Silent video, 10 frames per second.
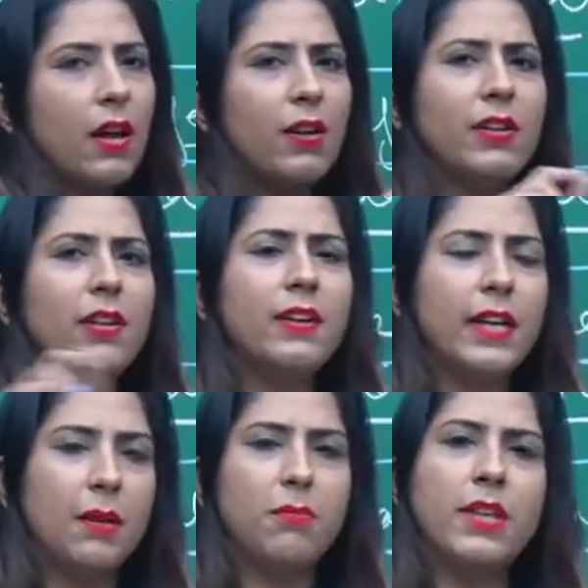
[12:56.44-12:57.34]
under
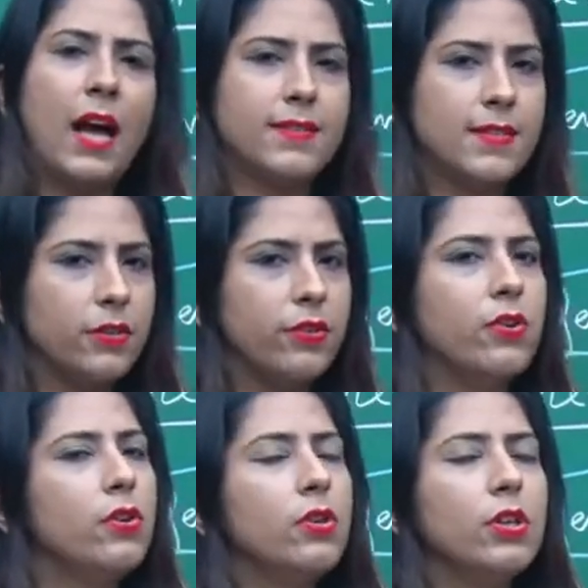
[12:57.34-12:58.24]
name, that's it. You
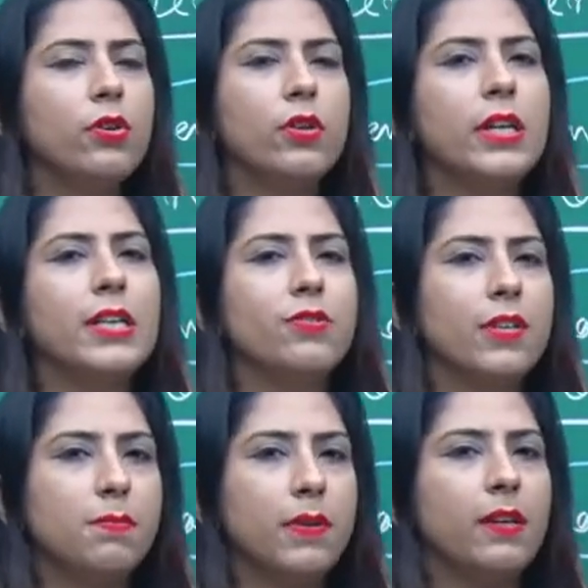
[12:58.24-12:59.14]
know, you don't need to
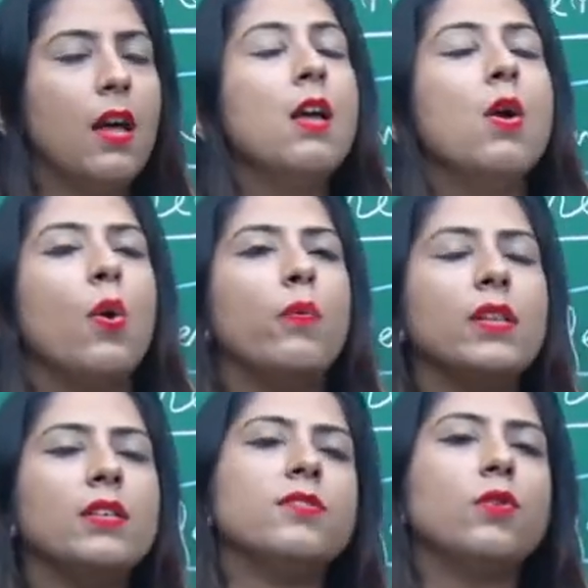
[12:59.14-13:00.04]
explain. When
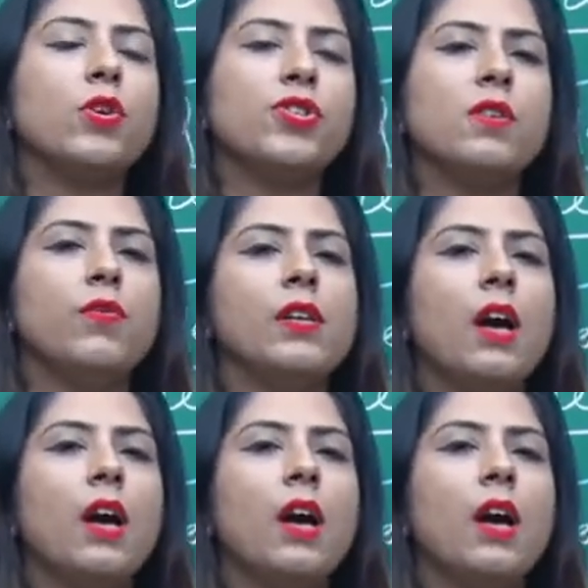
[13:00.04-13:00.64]
this question will